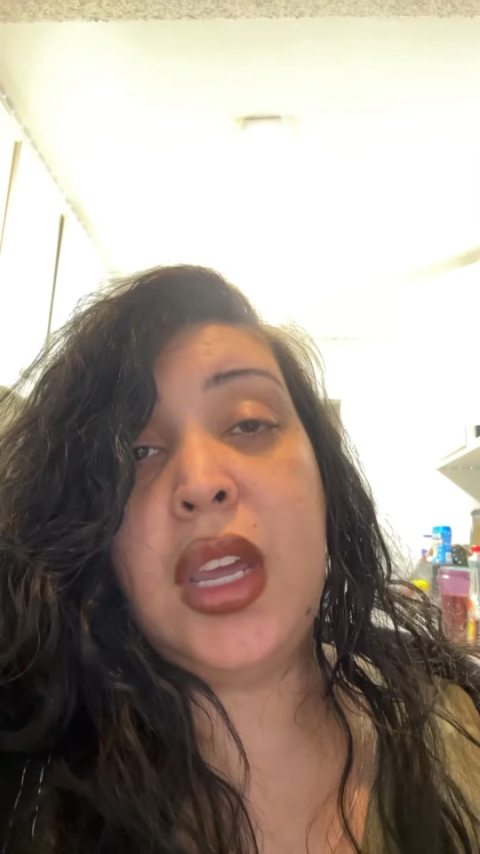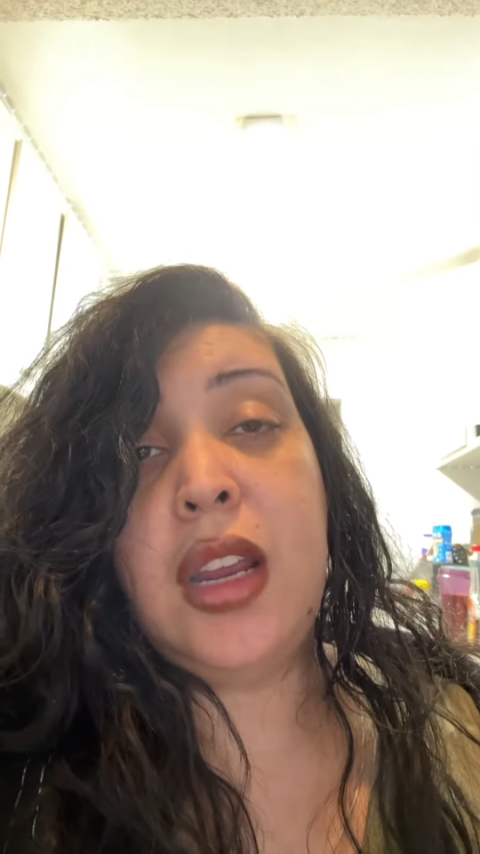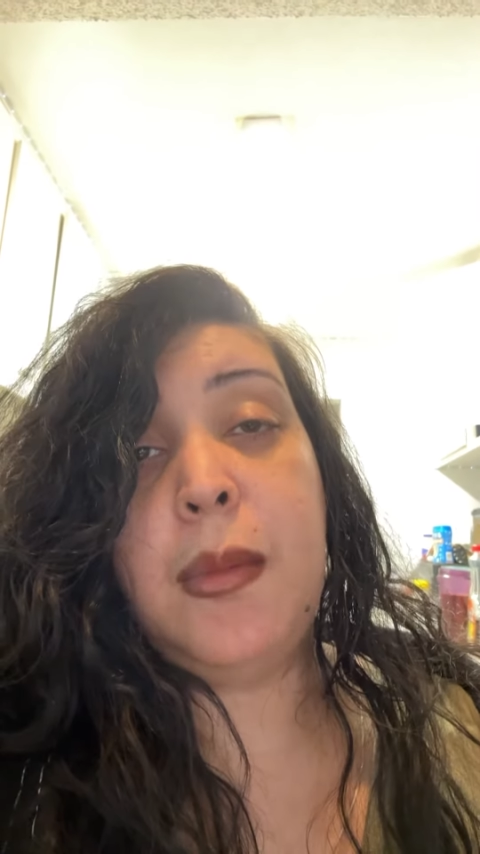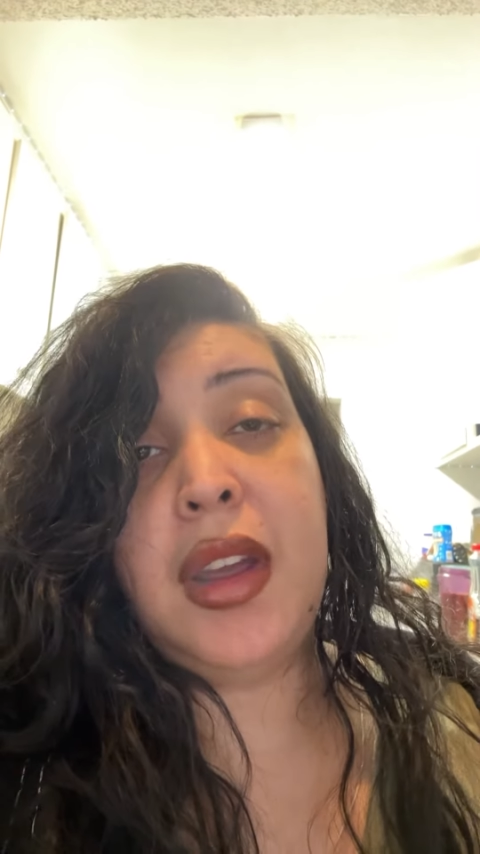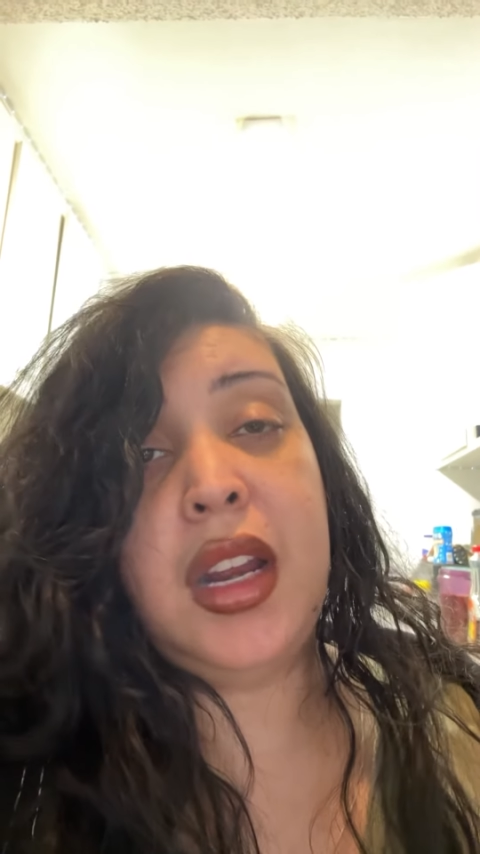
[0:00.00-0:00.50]

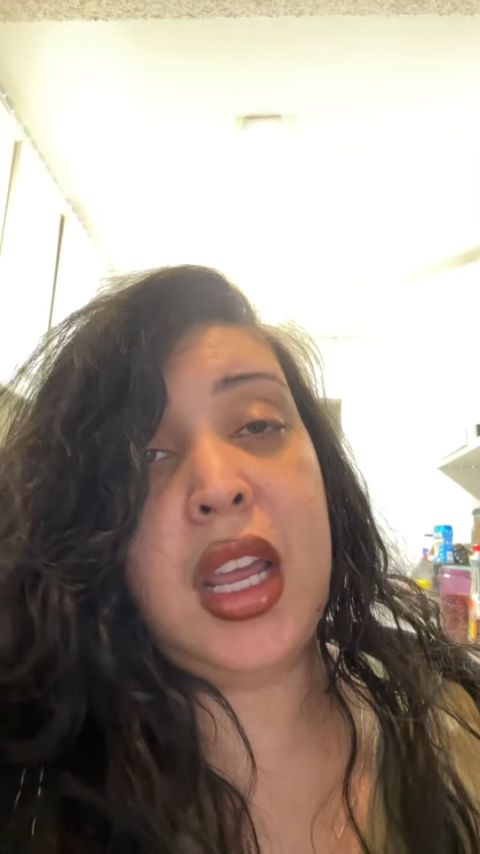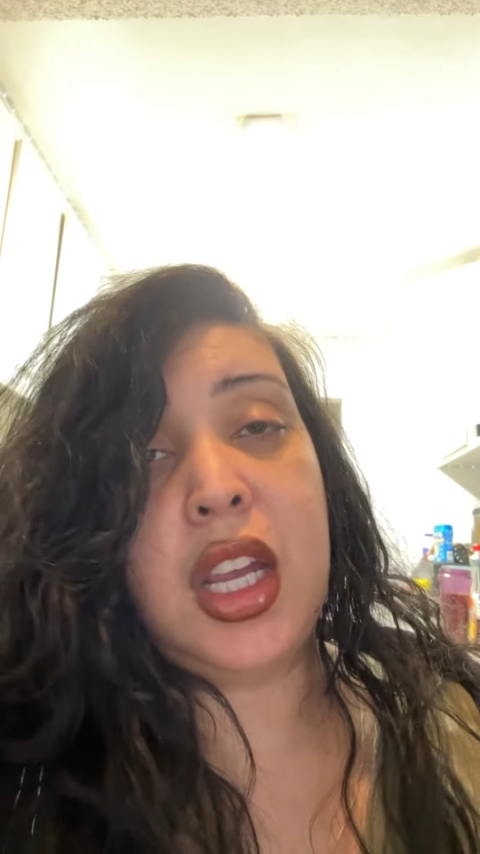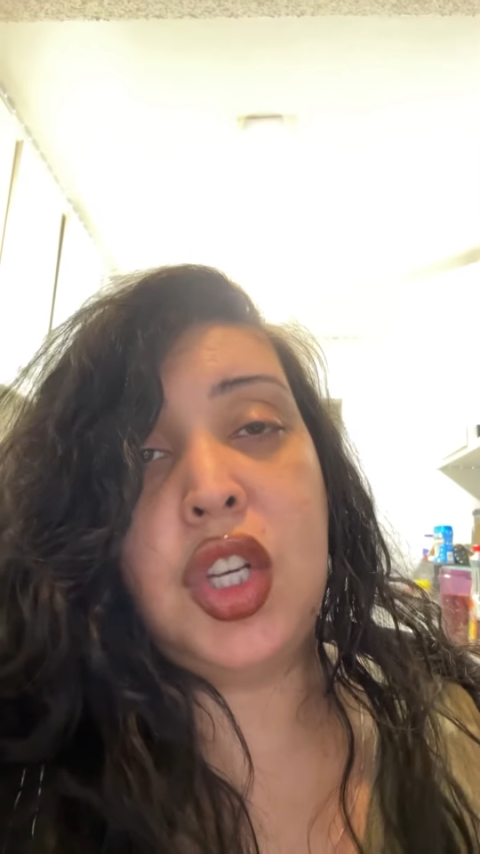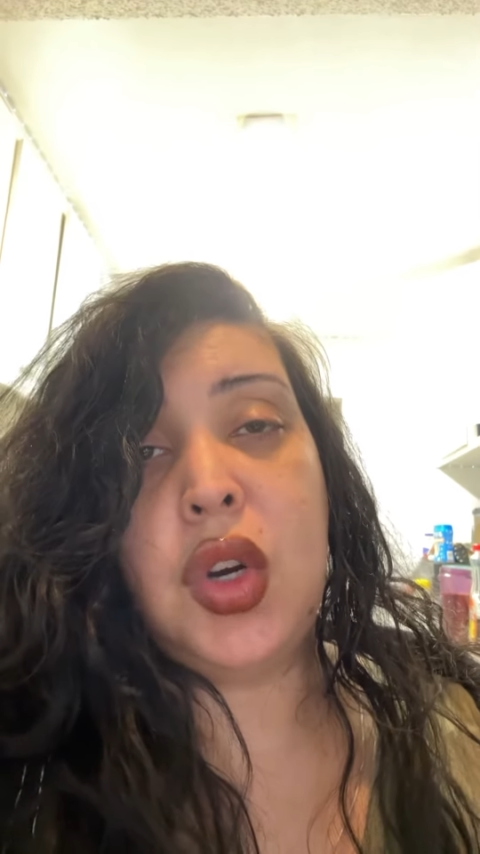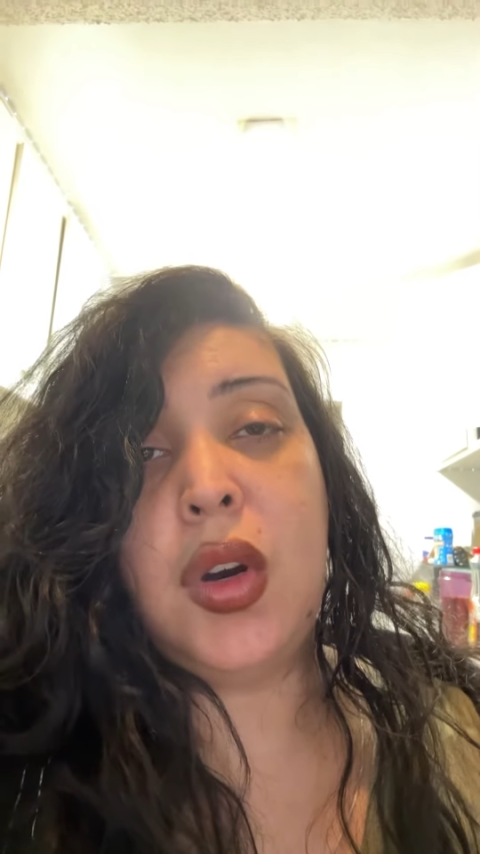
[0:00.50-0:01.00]
in my
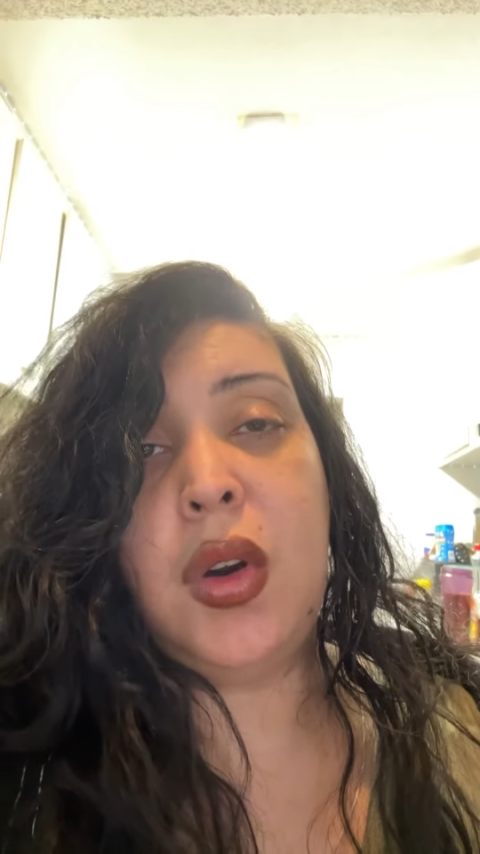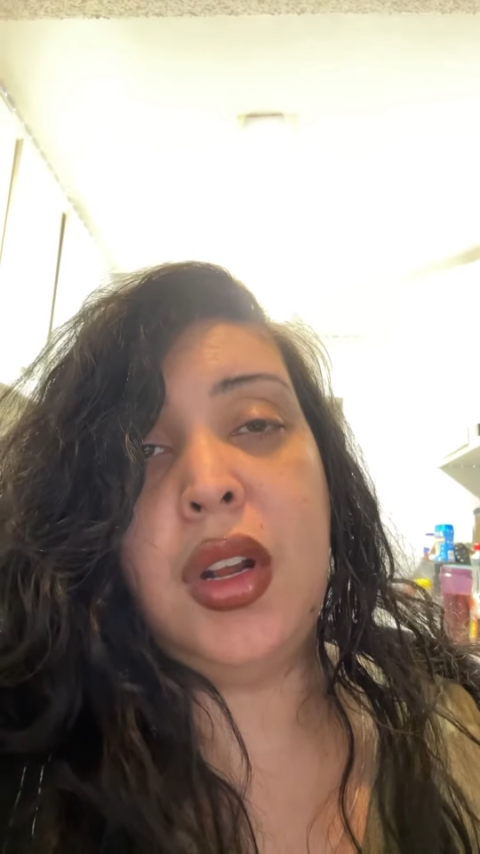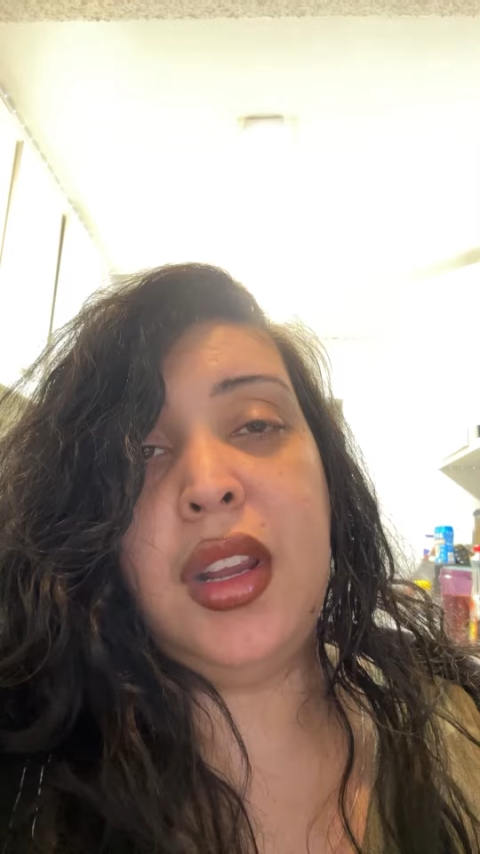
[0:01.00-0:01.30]
next short or